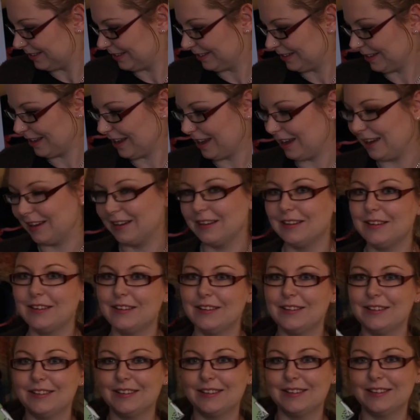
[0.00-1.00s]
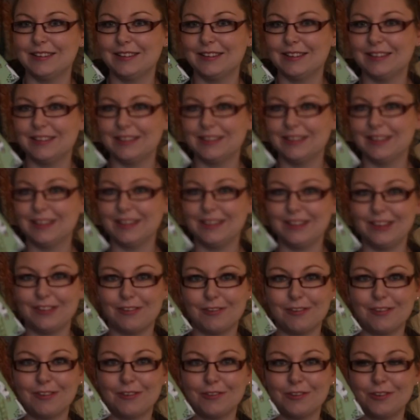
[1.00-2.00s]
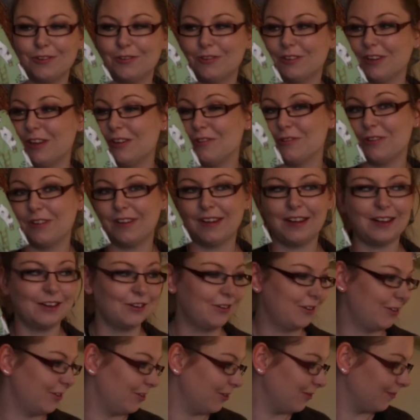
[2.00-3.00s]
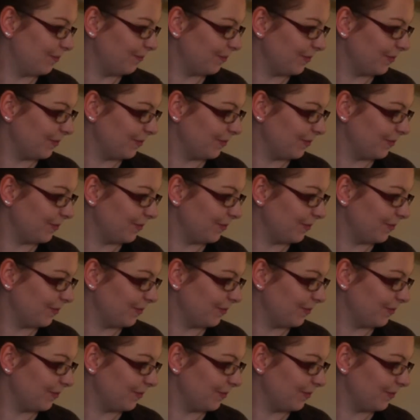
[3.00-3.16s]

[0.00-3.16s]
yeah. This was so cute, I just had to.